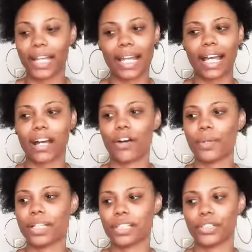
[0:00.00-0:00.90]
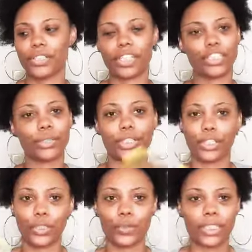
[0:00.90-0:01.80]
and i always heard that you can
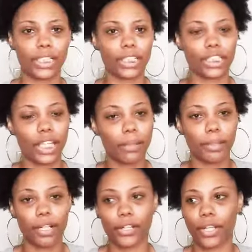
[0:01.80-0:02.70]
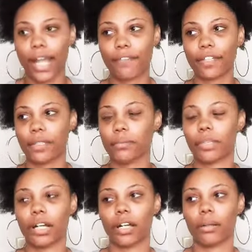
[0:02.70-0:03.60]
use the shea butter african
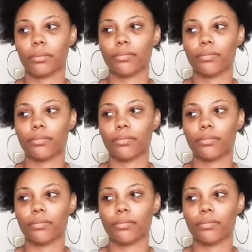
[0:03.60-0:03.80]
um